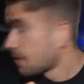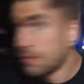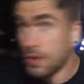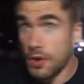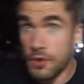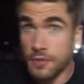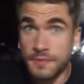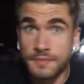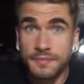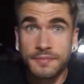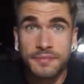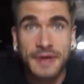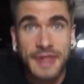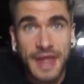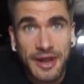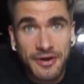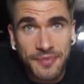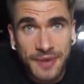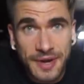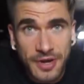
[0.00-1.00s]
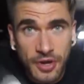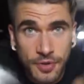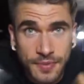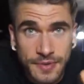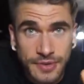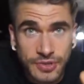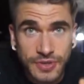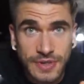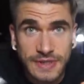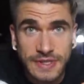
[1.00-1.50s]
Woo! Hello everybody, hope
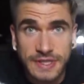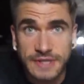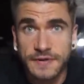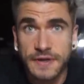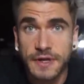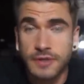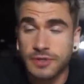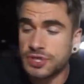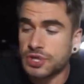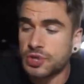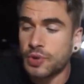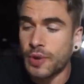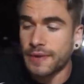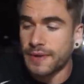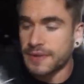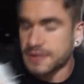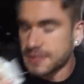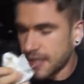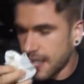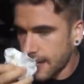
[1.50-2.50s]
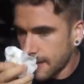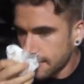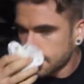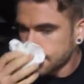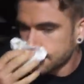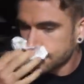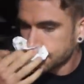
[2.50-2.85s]
you enjoyed today's video. Just a quick one today.